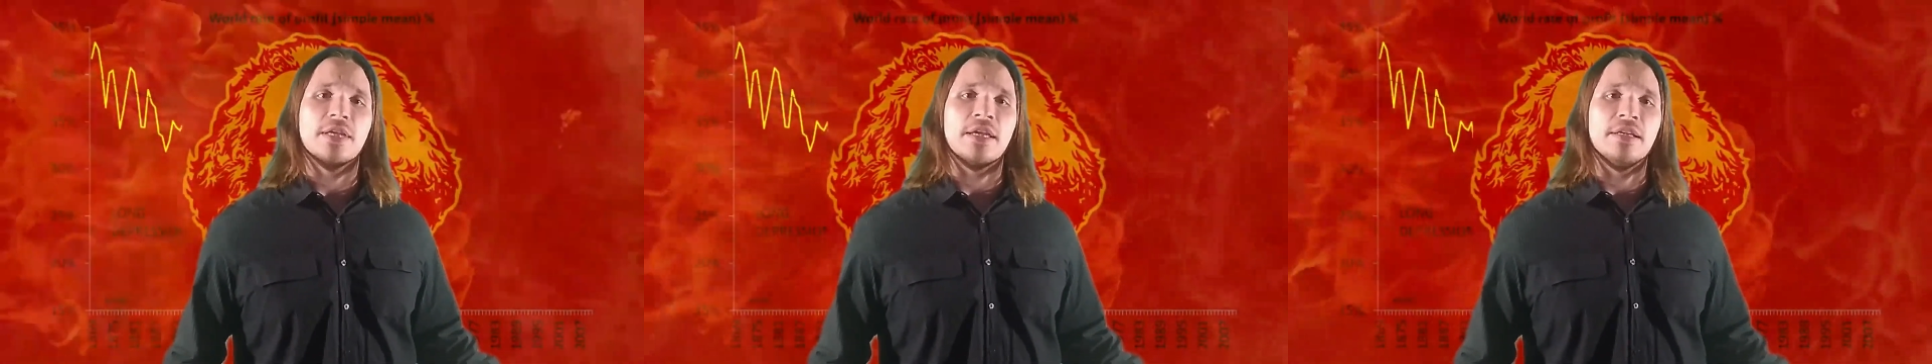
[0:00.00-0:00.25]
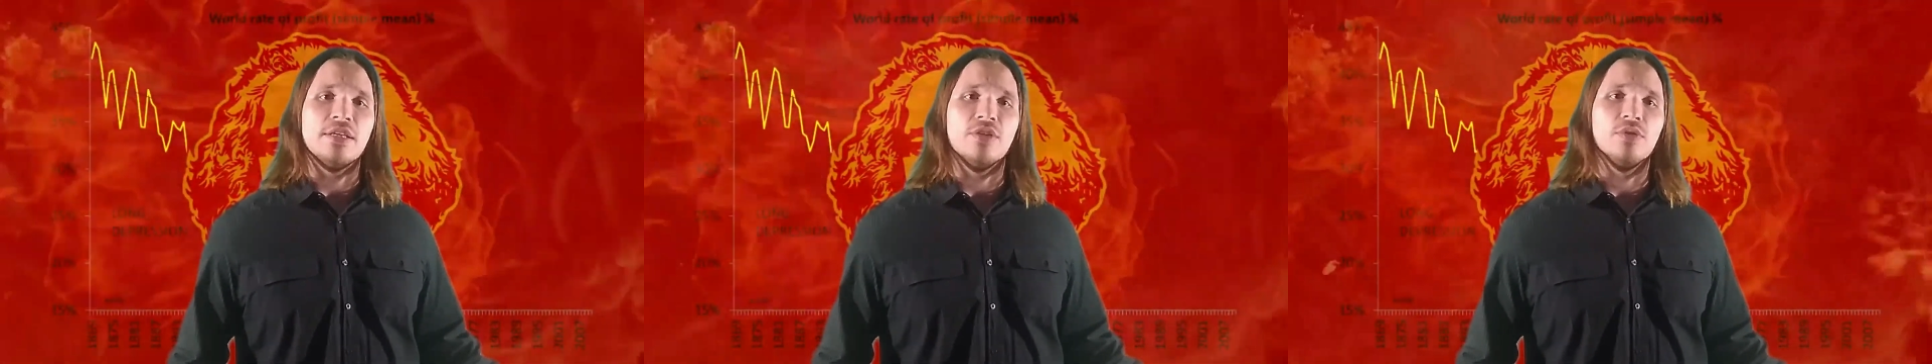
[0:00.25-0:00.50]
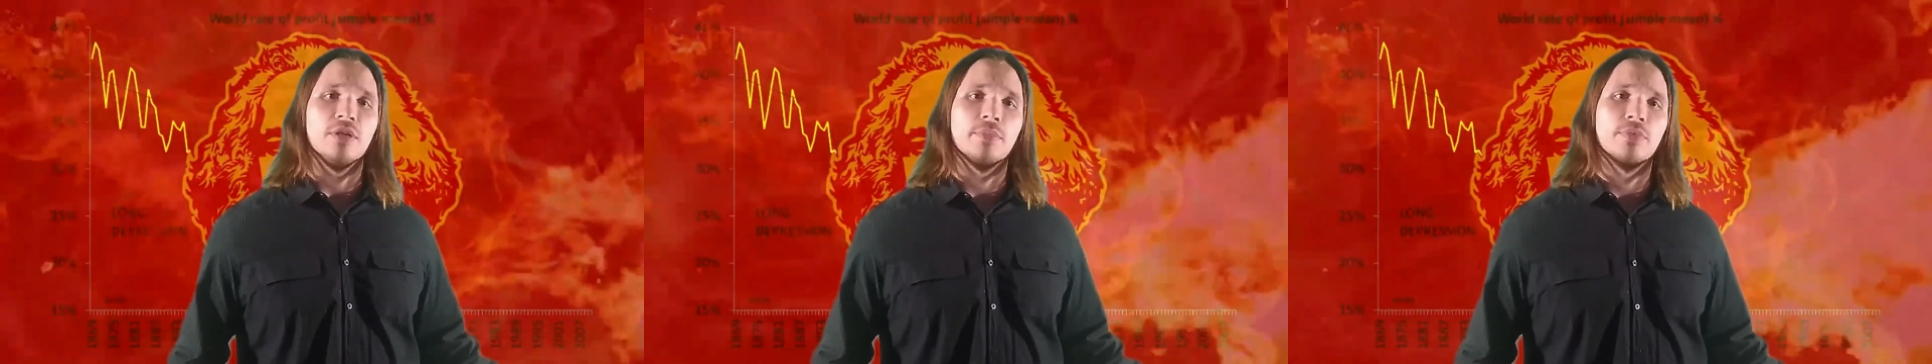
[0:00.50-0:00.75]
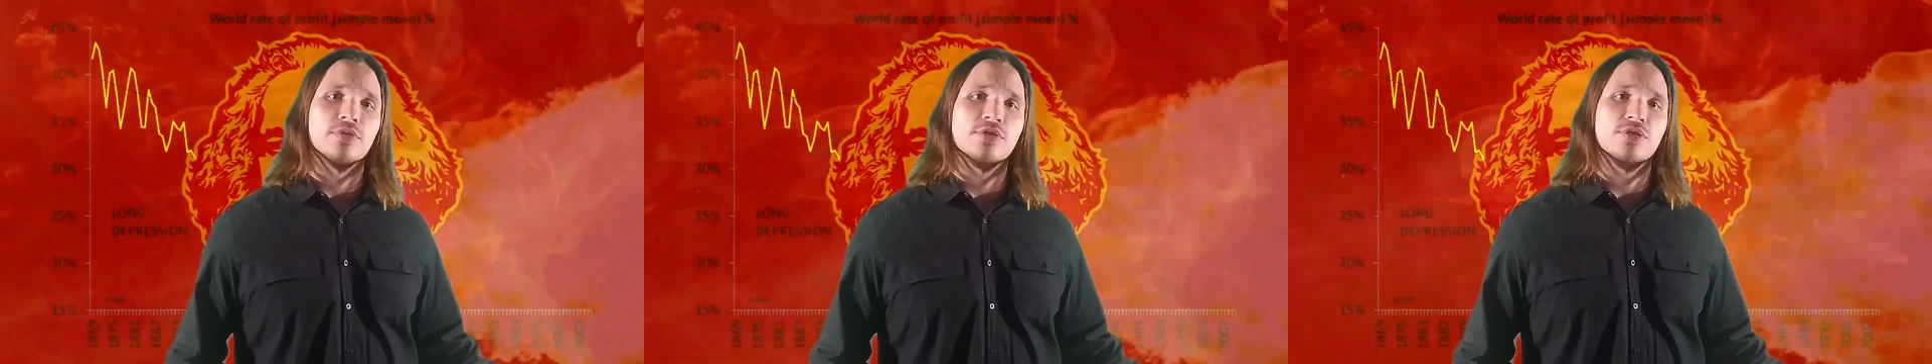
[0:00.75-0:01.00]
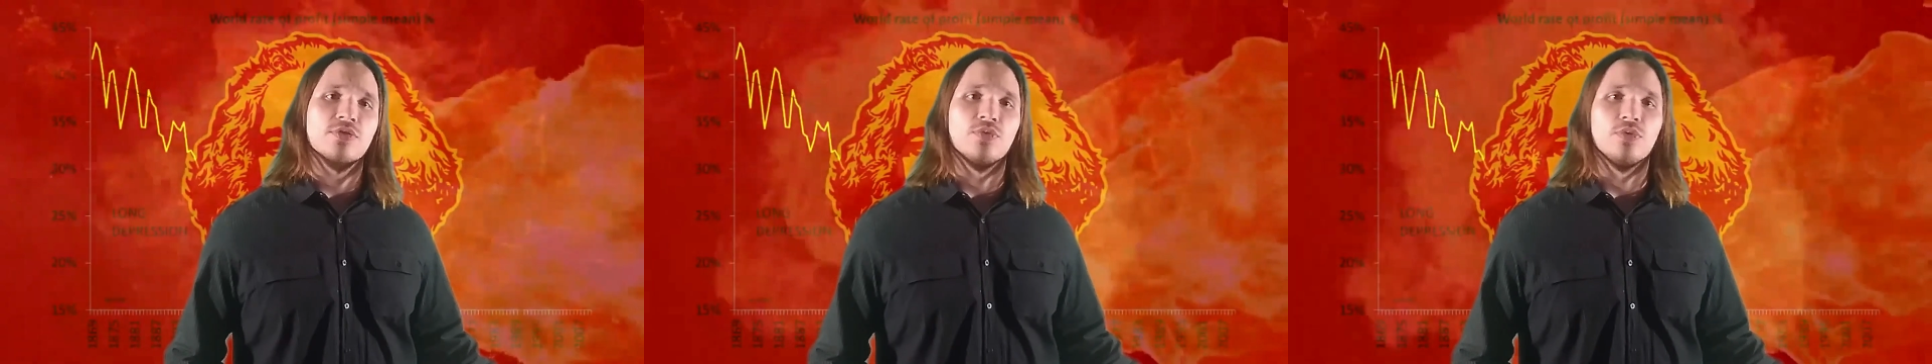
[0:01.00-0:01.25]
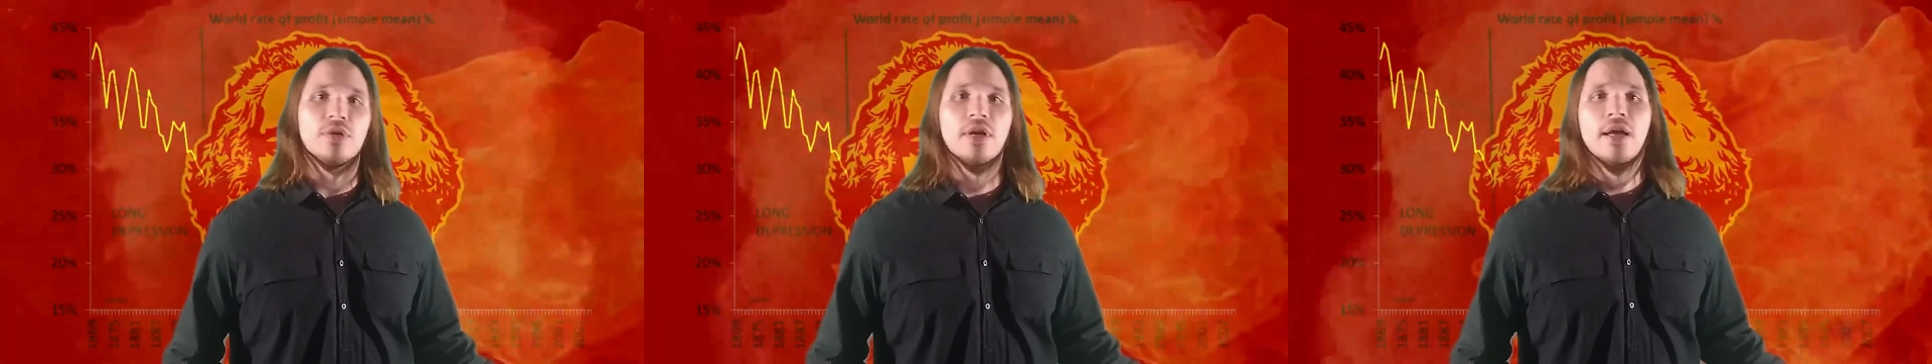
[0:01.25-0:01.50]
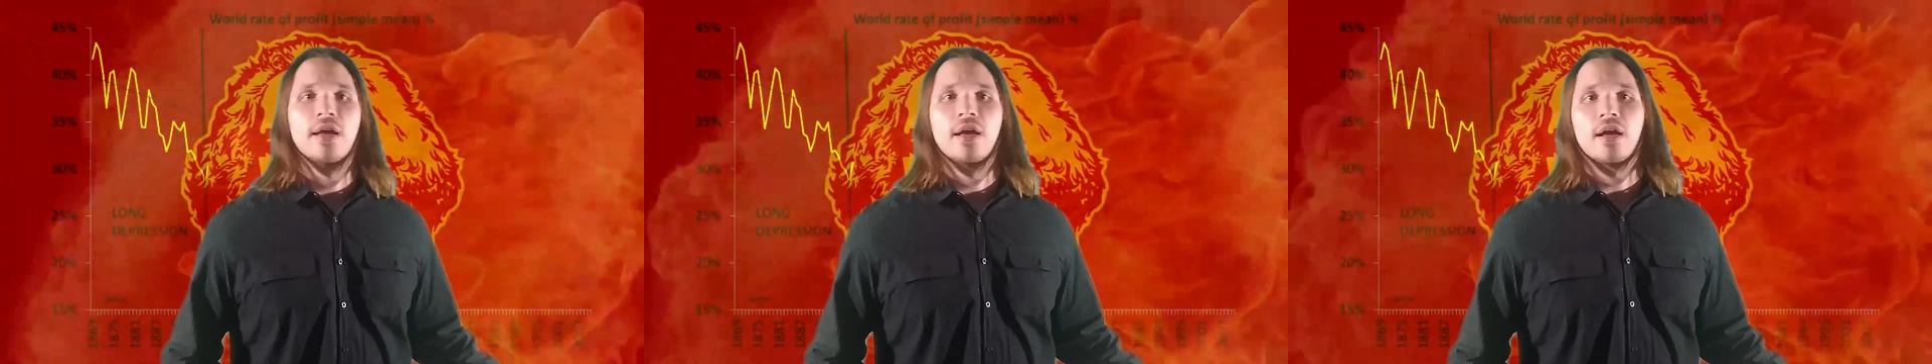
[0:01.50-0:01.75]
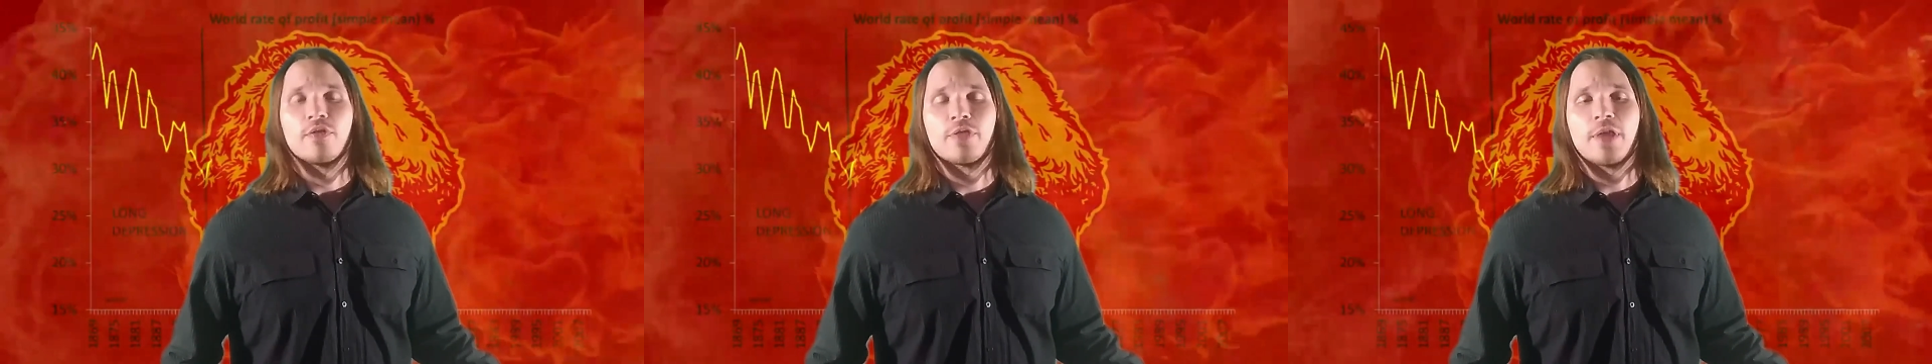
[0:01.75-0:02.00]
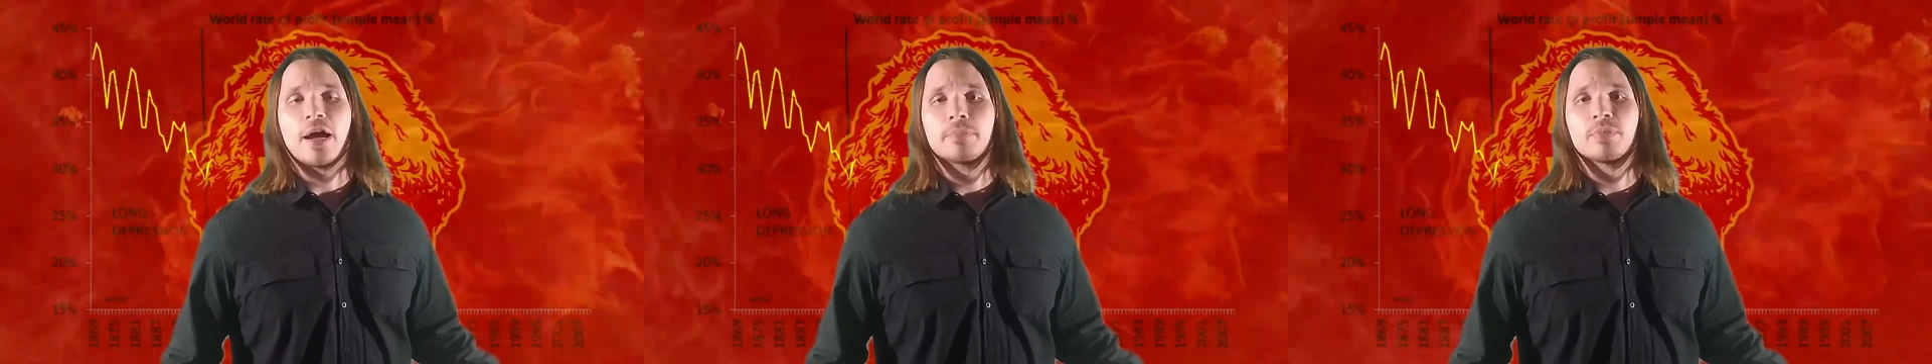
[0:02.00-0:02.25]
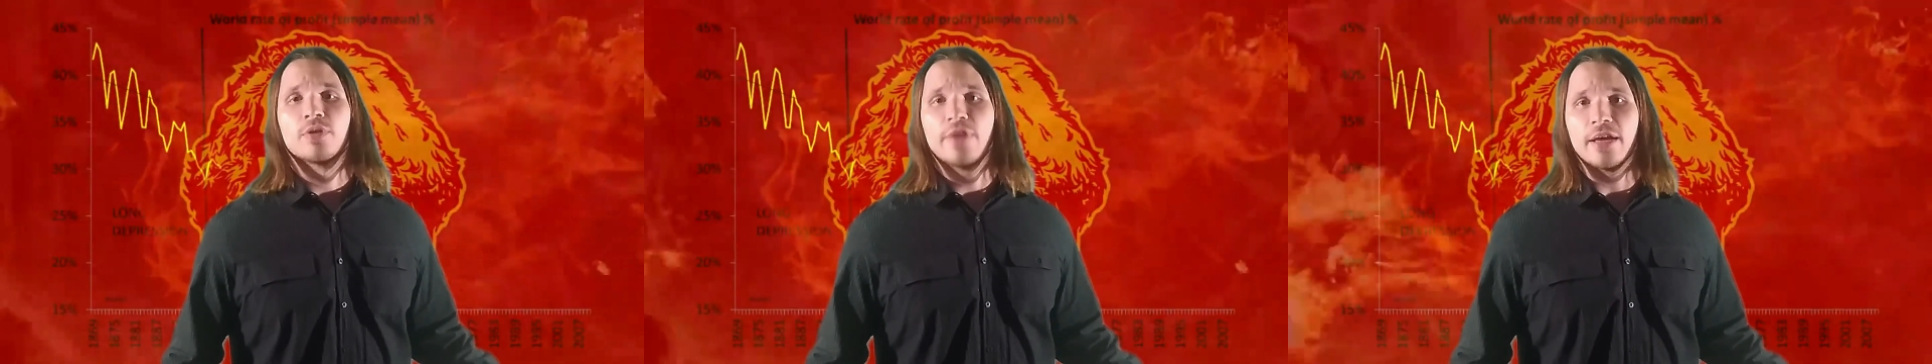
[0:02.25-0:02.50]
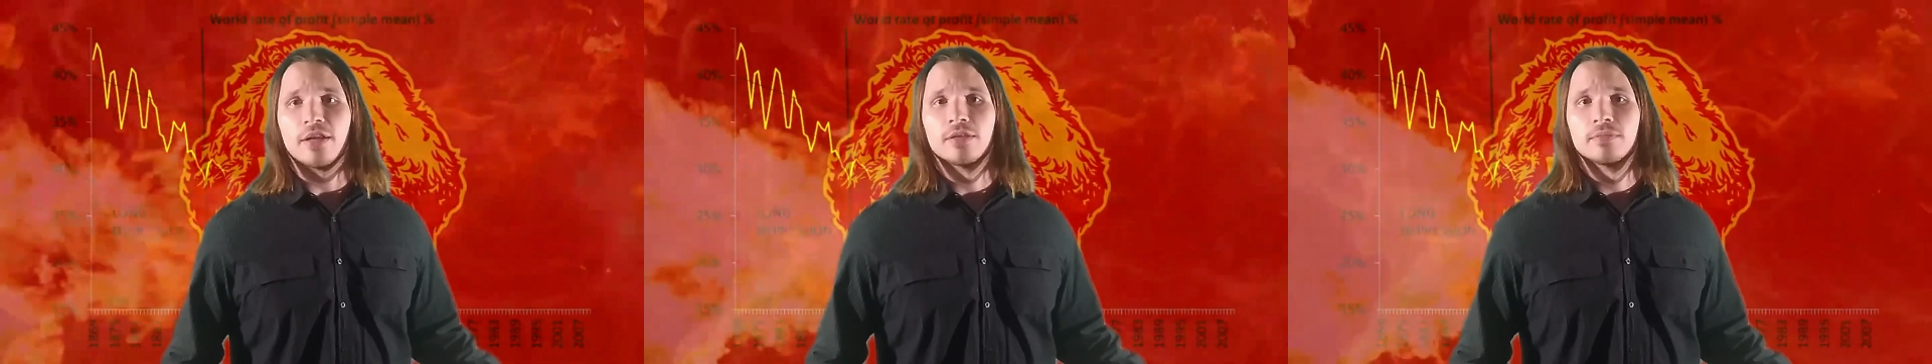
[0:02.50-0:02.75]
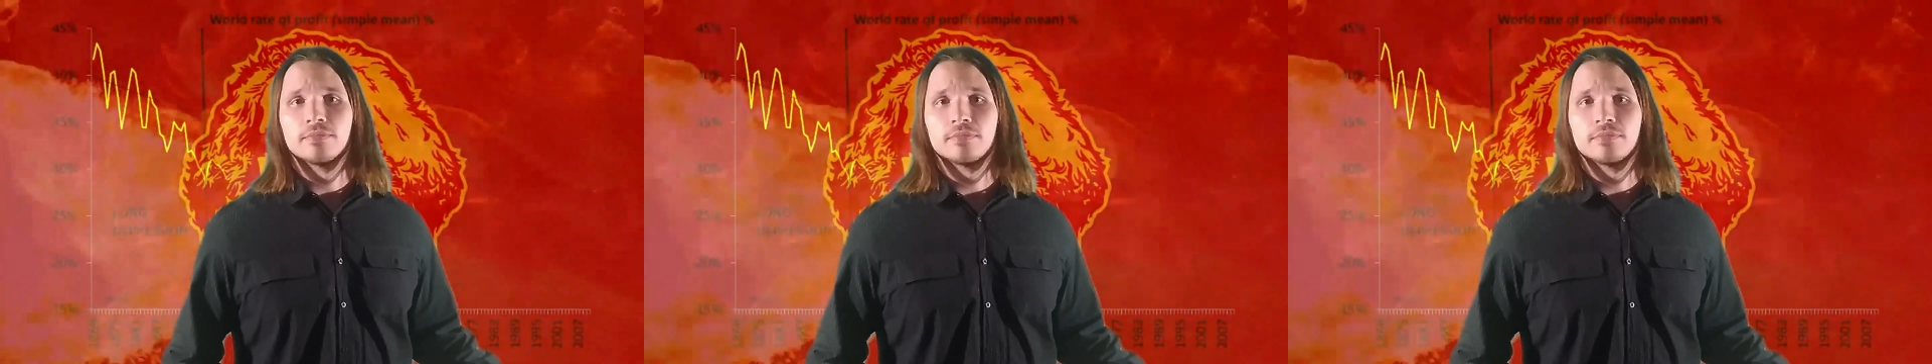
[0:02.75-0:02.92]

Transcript: and neoliberal school of thought prevail?